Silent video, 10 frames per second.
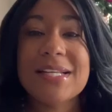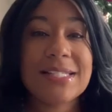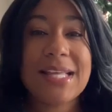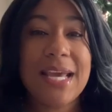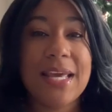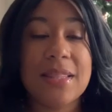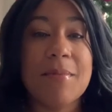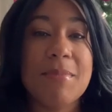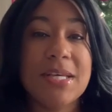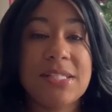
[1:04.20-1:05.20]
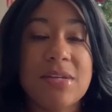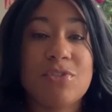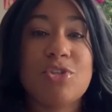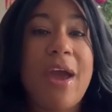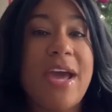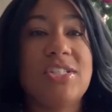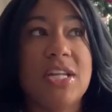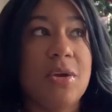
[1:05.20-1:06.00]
to say in the midst of tragedy,